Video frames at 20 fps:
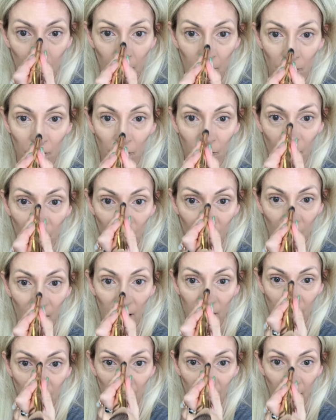So I'm just gonna
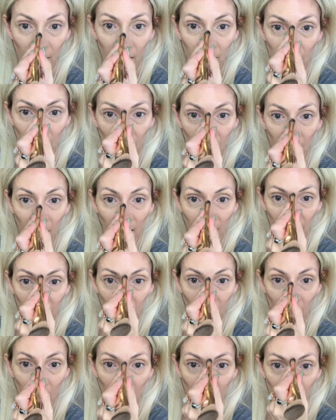take the
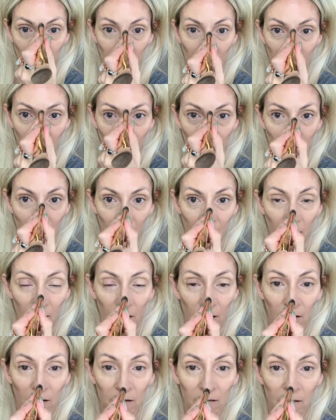lighter color
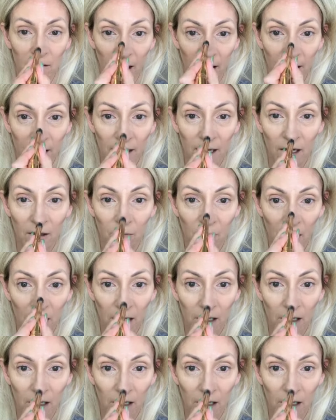right down my